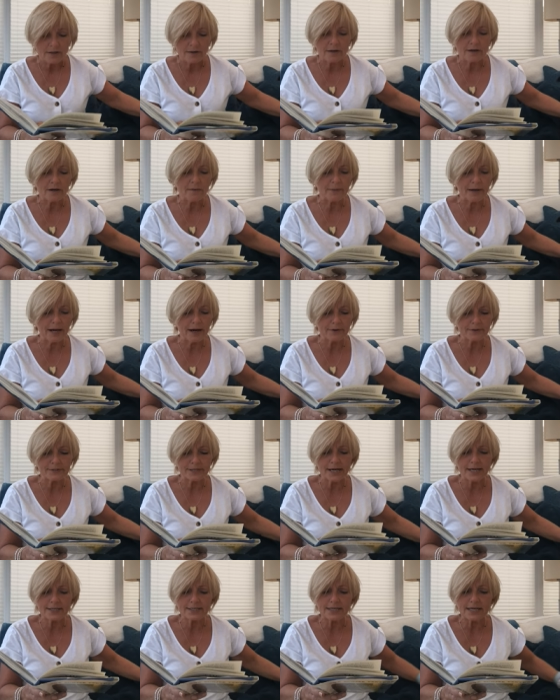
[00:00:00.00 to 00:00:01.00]
About
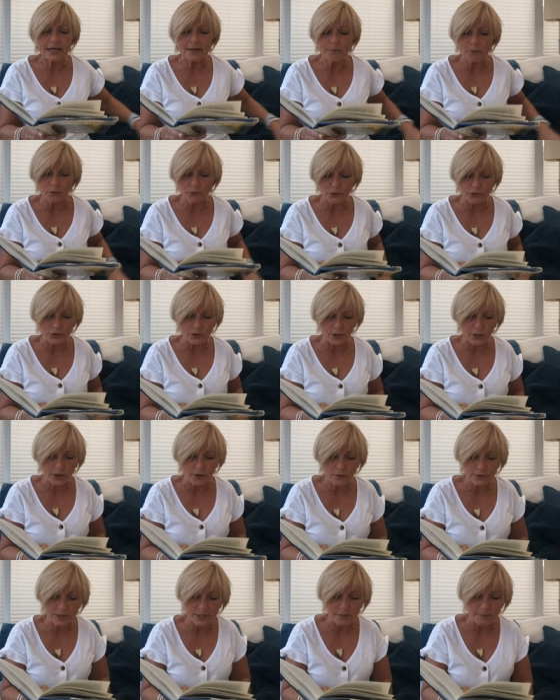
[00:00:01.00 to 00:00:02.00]
18 months
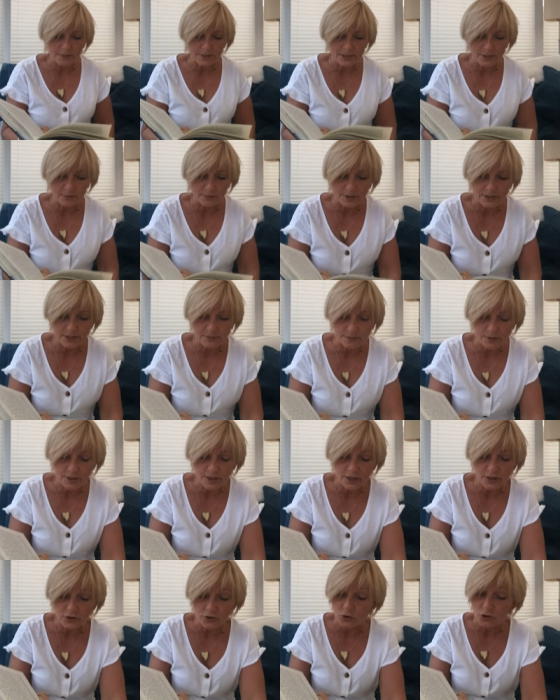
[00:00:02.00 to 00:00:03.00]
ago, said Mr. Winsborough,
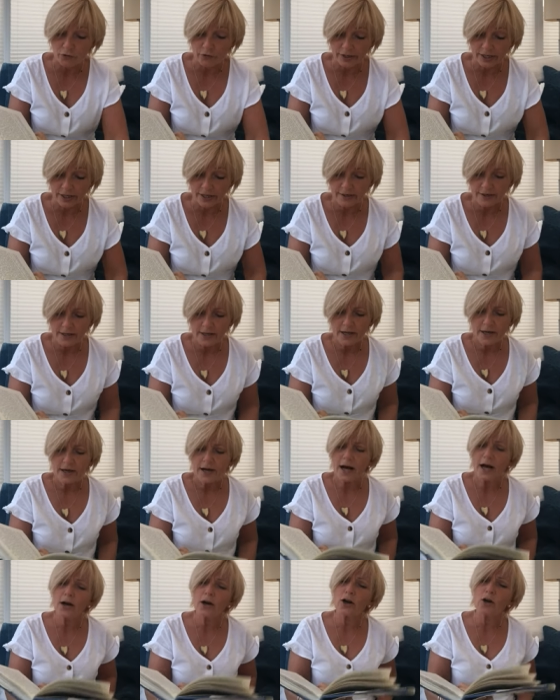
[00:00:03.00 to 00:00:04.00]
ignoring her,
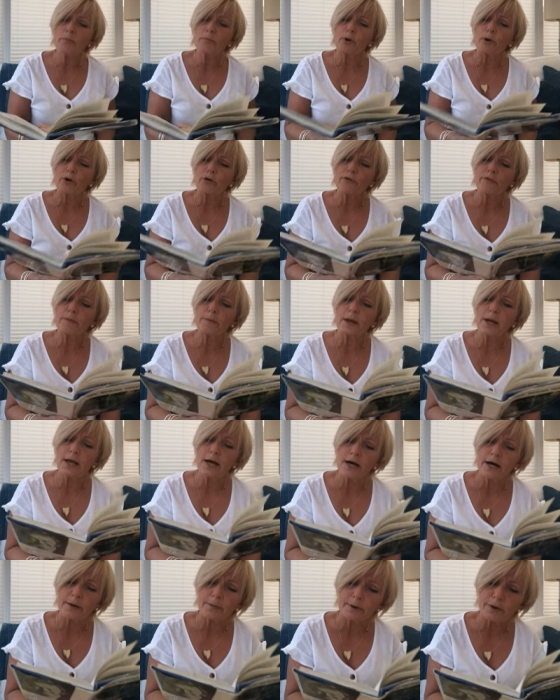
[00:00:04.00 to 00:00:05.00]
I got a book from the
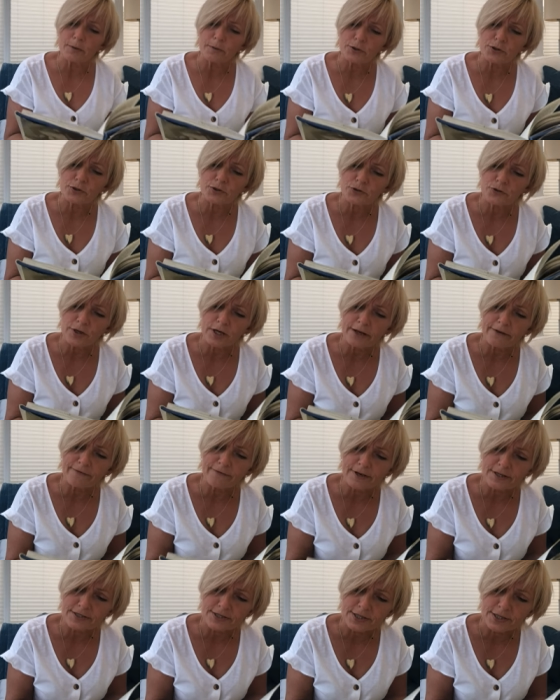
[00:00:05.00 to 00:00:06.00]
library which was really
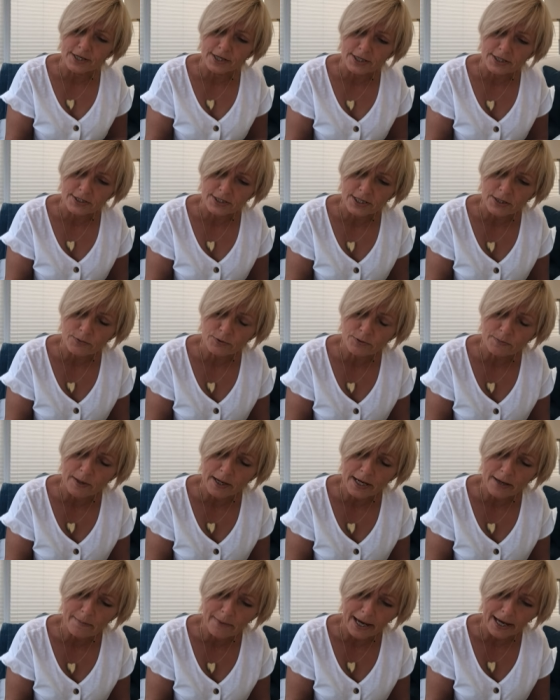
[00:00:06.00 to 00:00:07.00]
fascinating. It was by
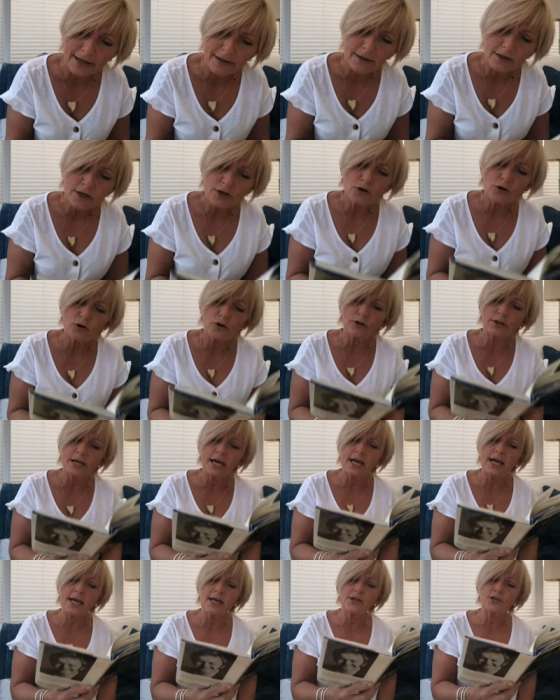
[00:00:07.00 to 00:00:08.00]
a man called
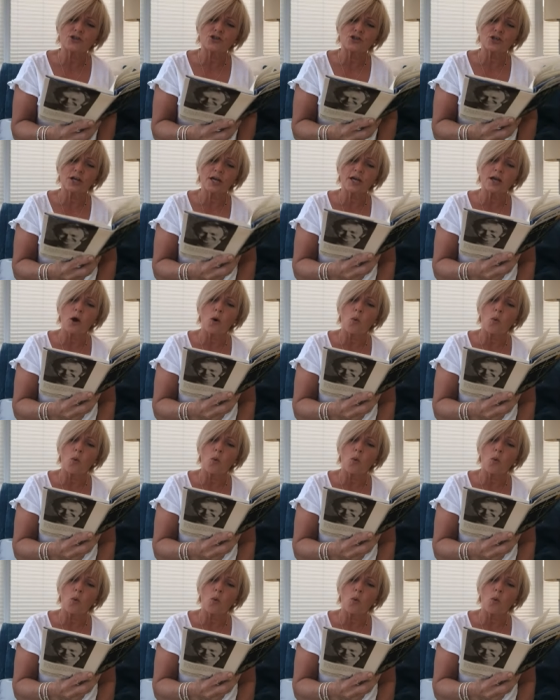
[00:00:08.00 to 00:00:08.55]
H.G.